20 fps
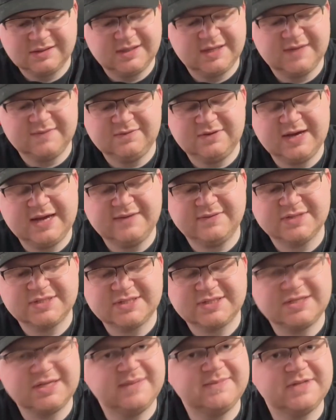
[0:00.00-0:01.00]
If you have a
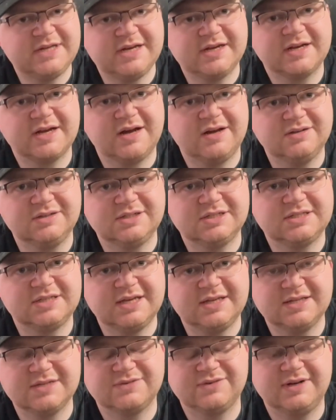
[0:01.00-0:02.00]
Steam Deck, I'll just
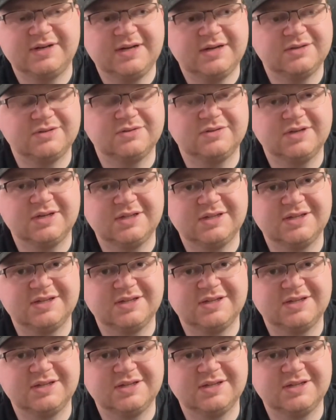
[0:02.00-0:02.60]
say this right now, don't get